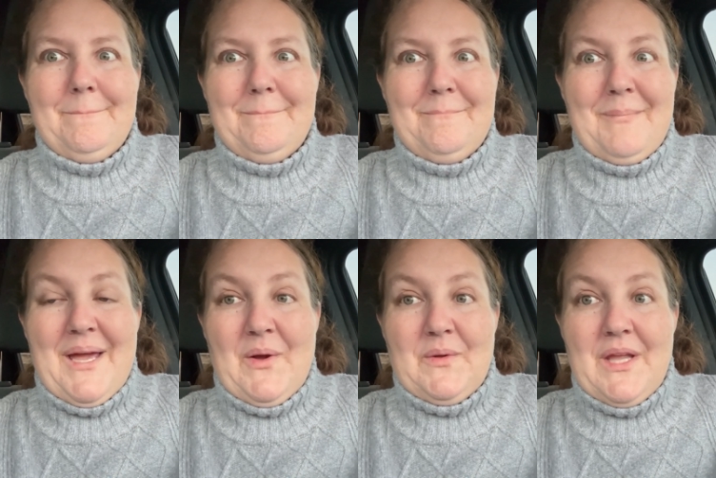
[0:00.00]

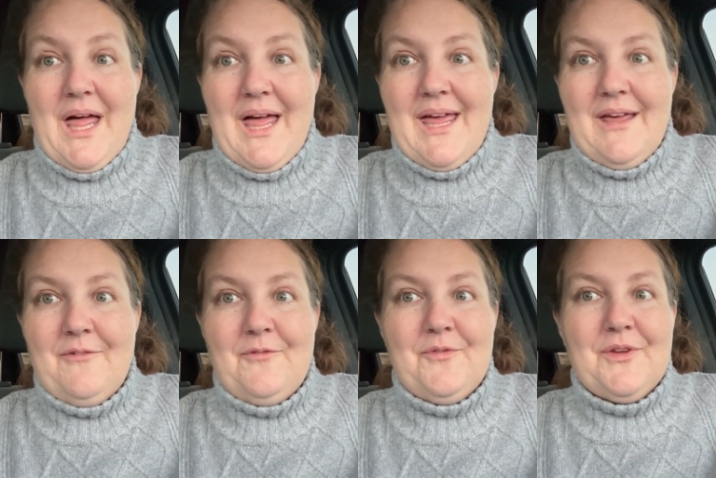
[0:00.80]
my own
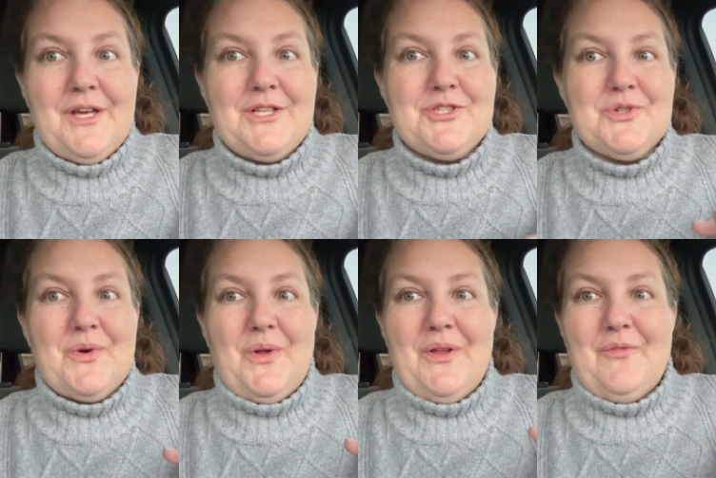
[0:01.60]
life,
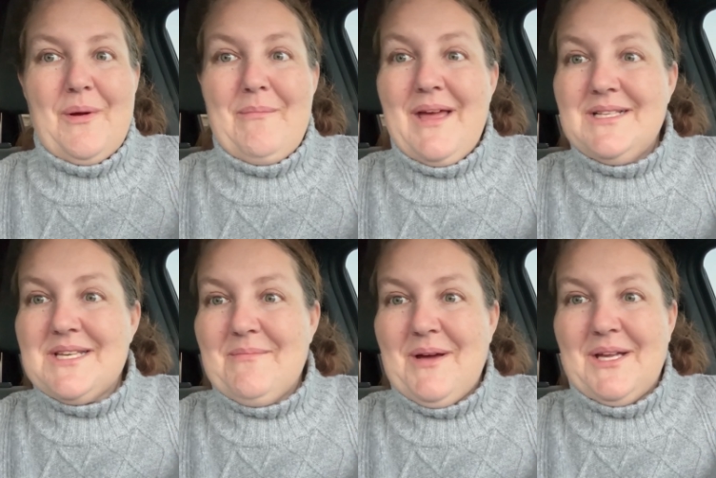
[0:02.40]
control of what
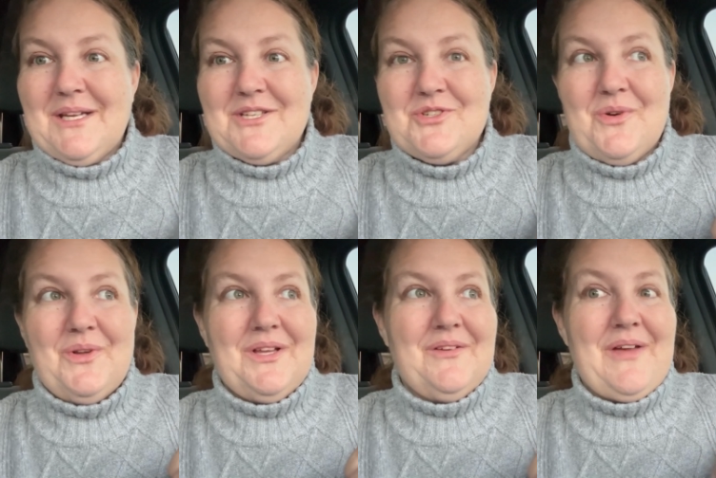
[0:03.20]
meds I'm on,
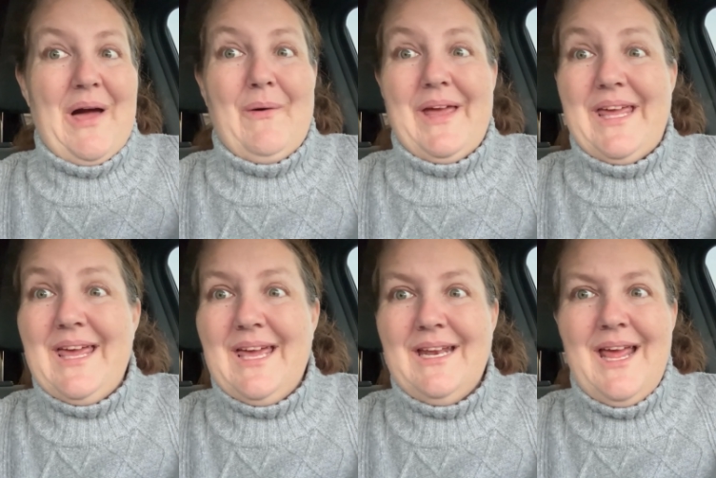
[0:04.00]
control of how I
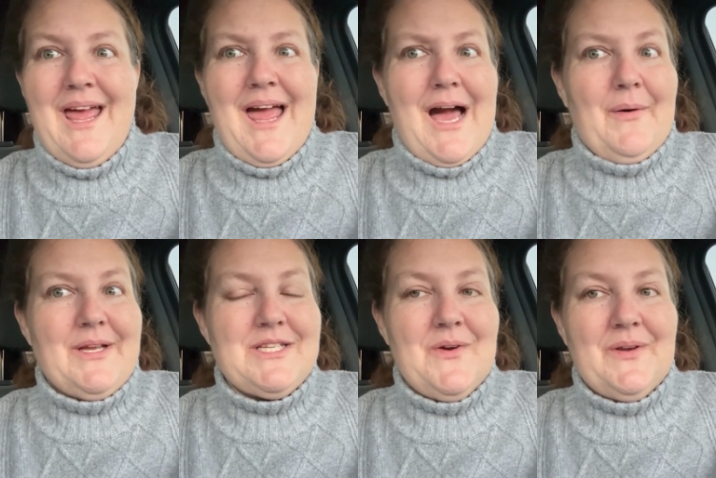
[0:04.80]
eat, how I
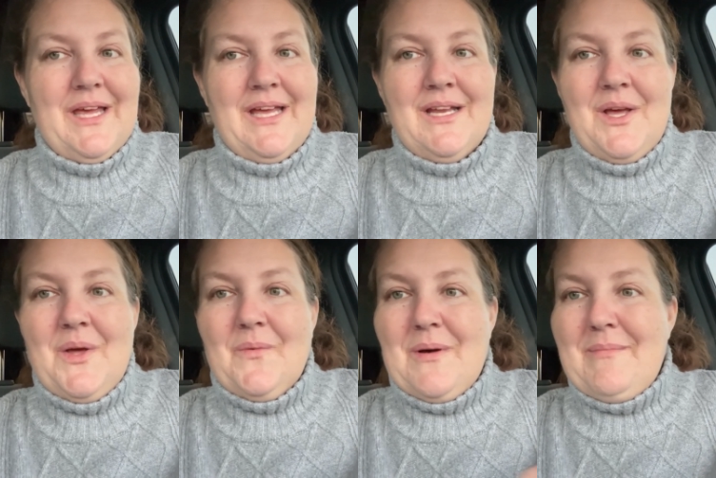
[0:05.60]
don't eat,
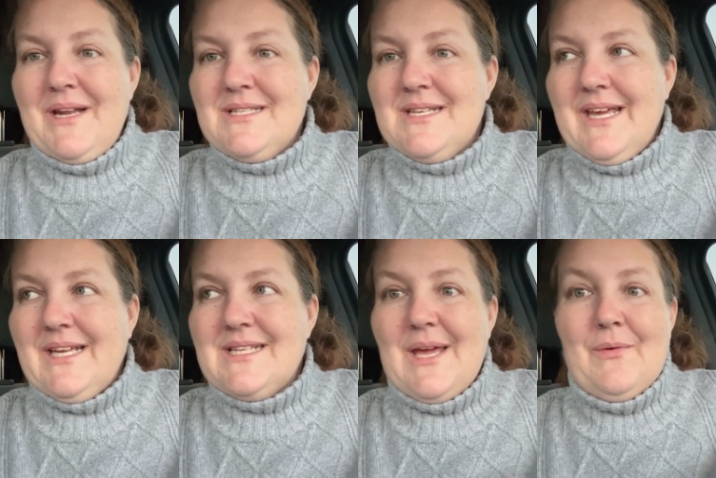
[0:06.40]
what medicine I
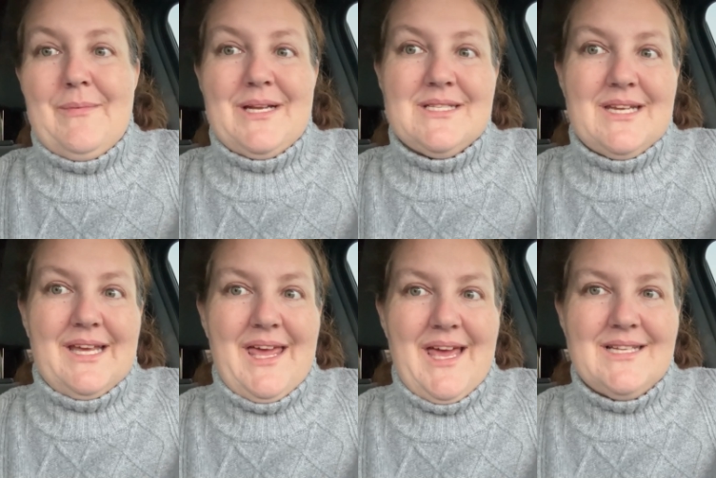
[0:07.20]
can take, what medicine I
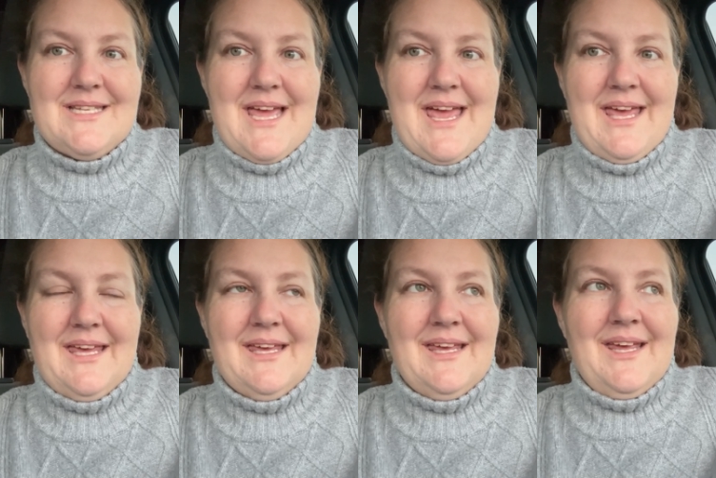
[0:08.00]
can't
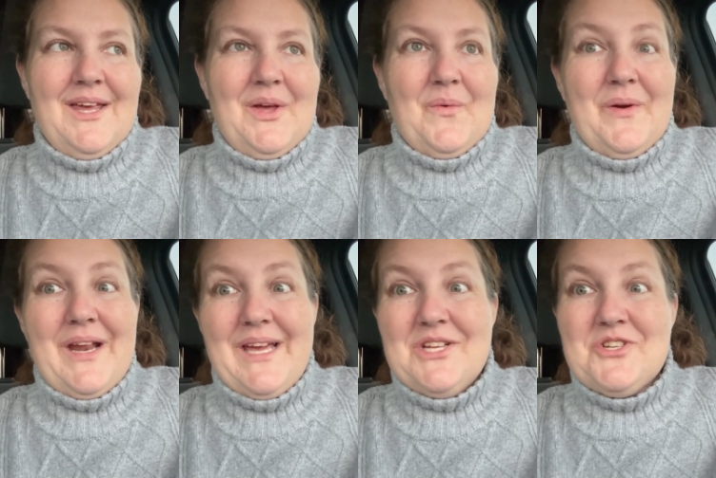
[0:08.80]
take, when
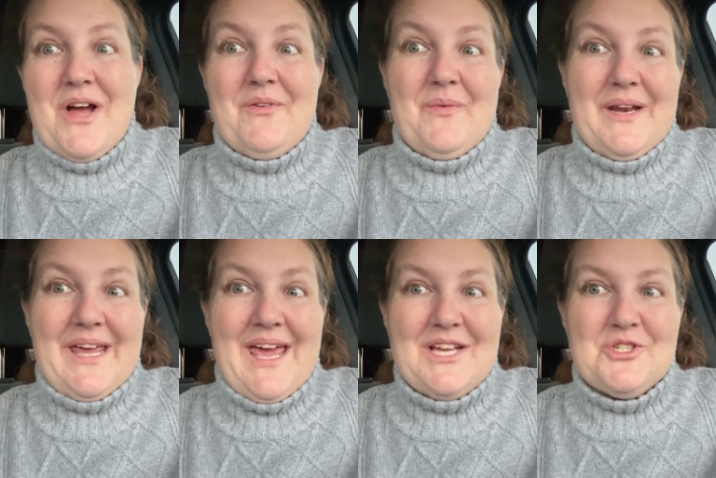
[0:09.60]
I can travel, when I
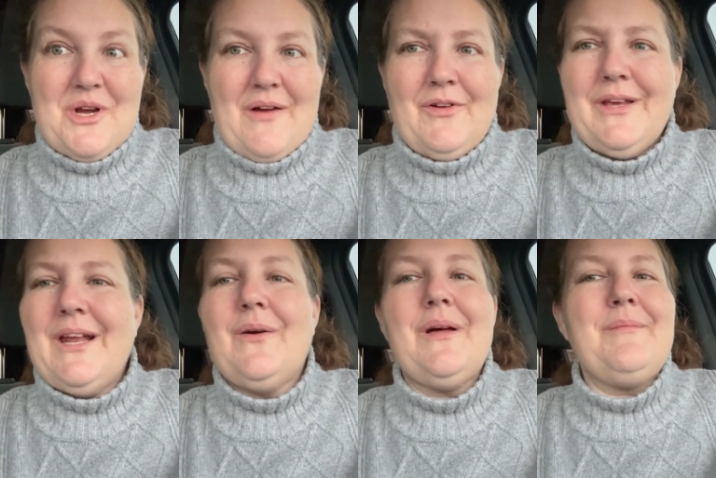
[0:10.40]
can't travel.
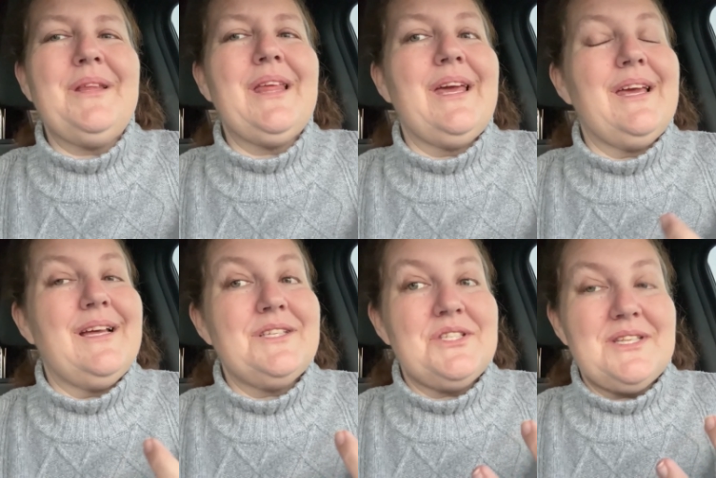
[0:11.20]
You know, I mean, like
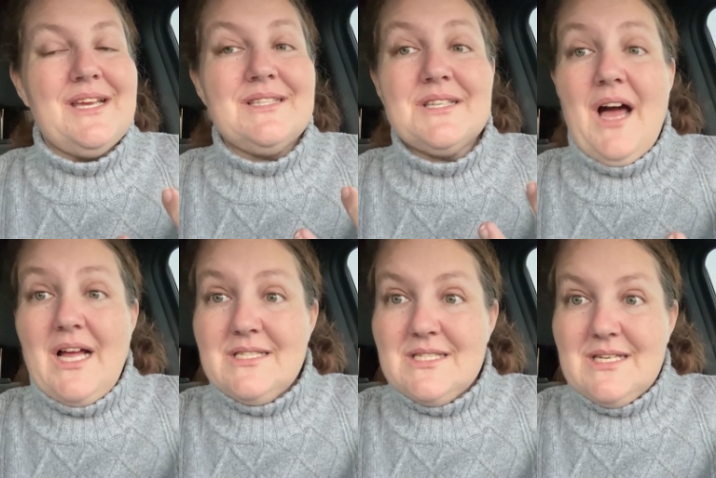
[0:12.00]
it's
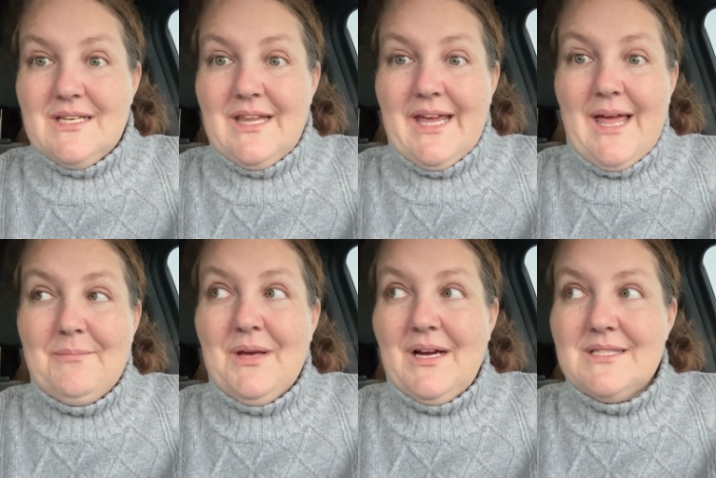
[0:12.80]
constant. Like
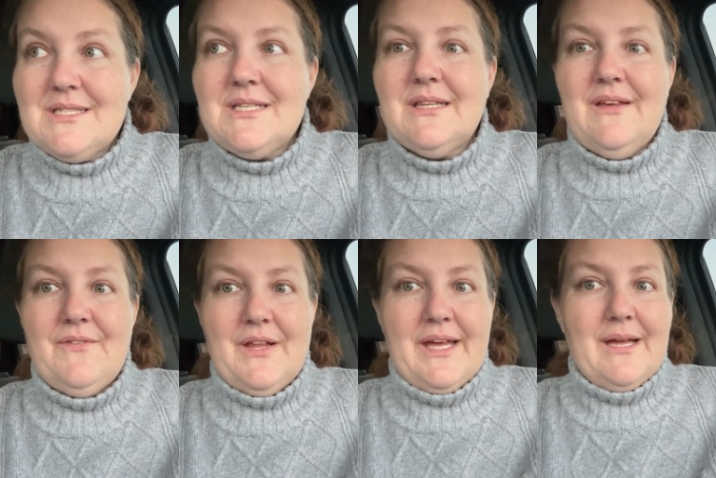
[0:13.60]
I'm constantly
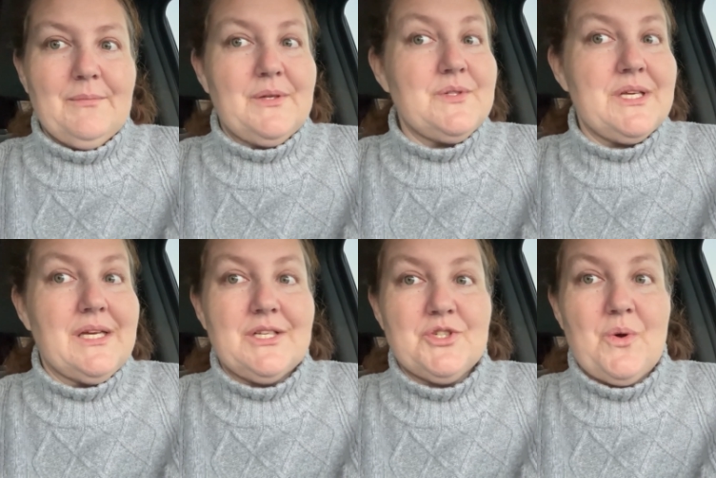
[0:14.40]
feel like I'm losing
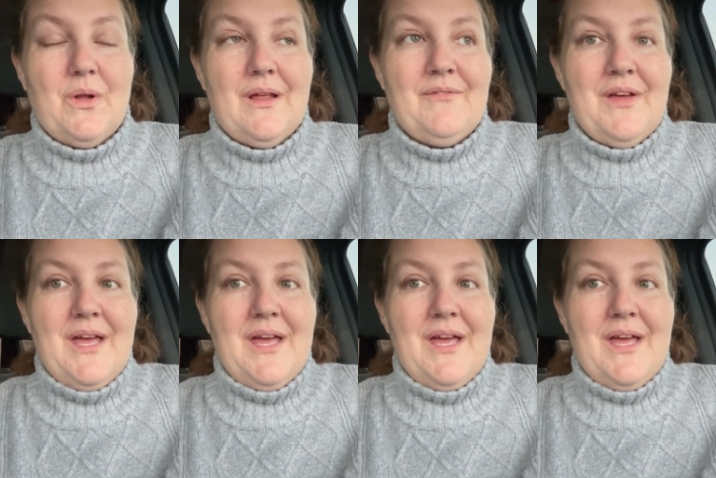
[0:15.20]
control of